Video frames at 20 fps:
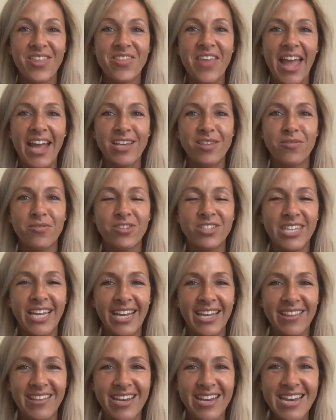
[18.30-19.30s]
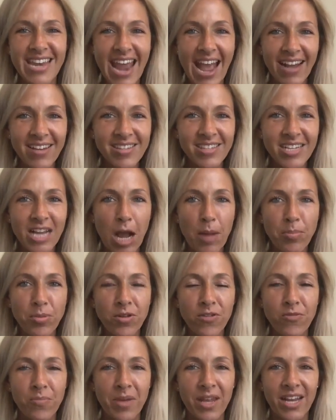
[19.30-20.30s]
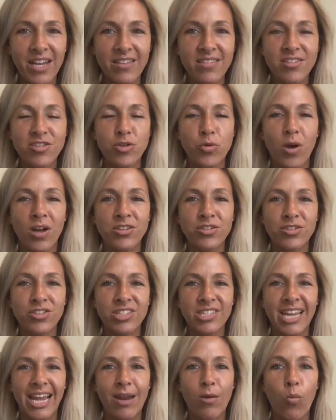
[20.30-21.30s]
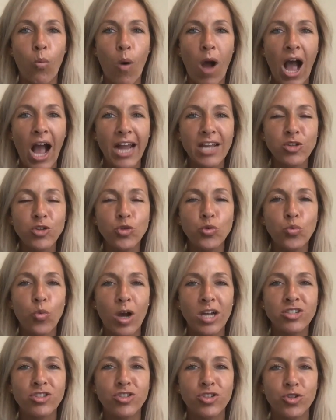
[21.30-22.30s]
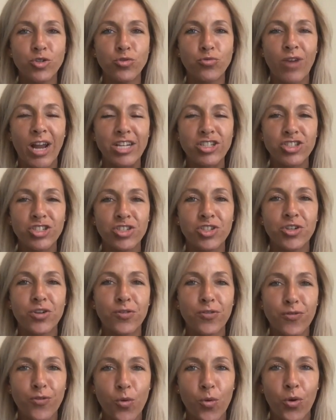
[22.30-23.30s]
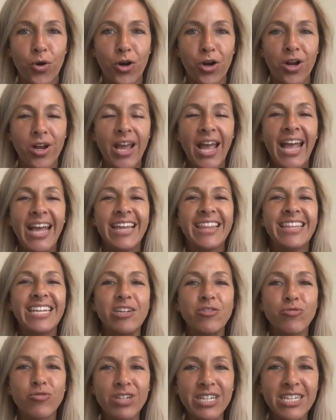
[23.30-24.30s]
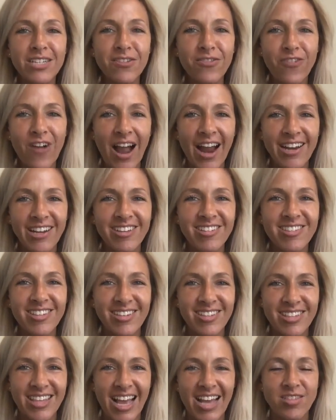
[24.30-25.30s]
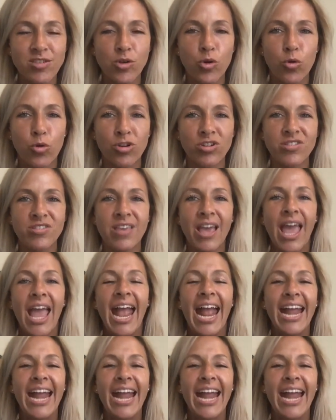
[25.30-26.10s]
Thanks for taking the next couple of minutes to understand why you want to register for the Redefining Success course,